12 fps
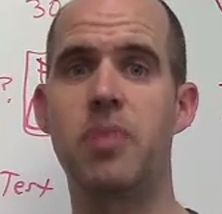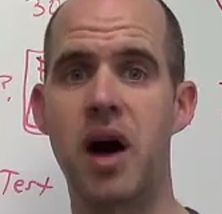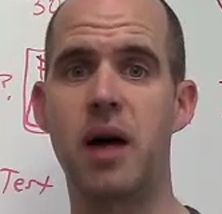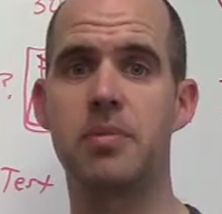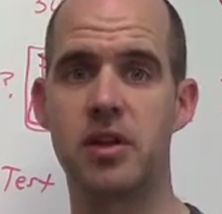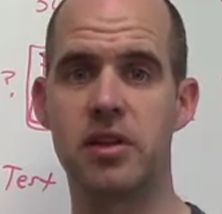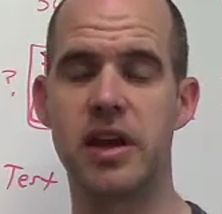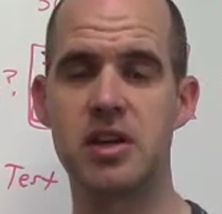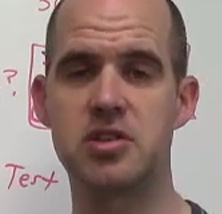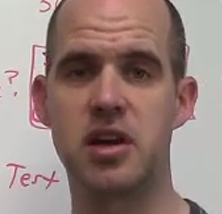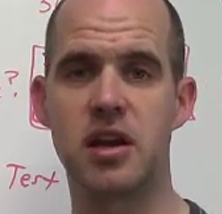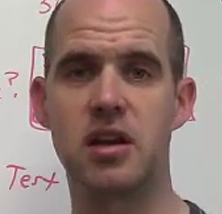
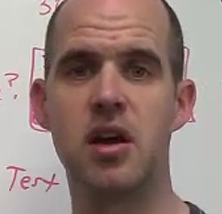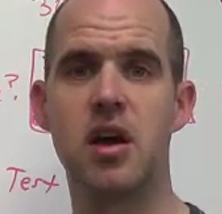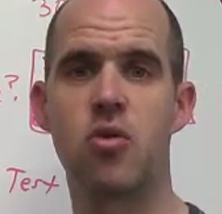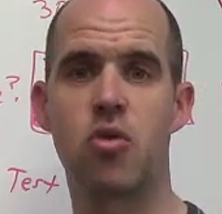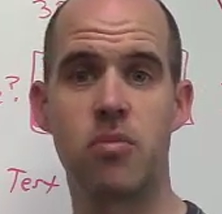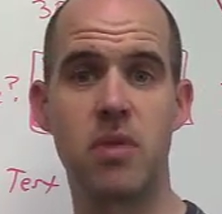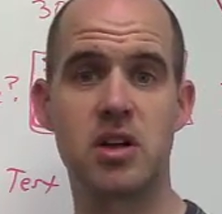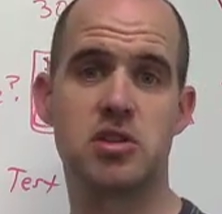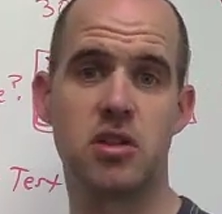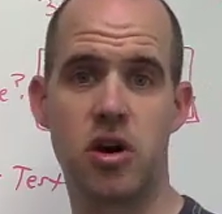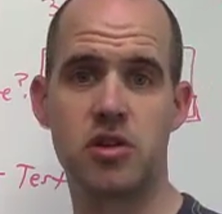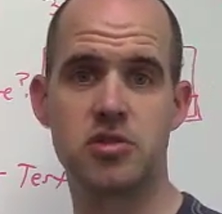population we're
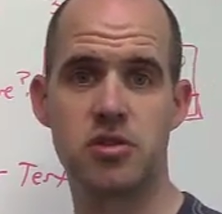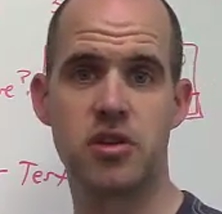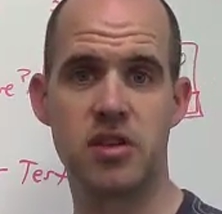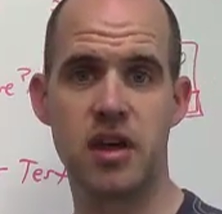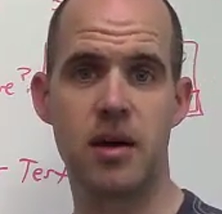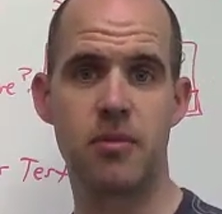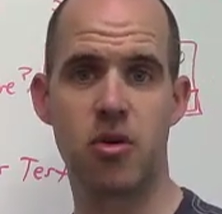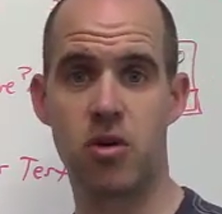much larger than them,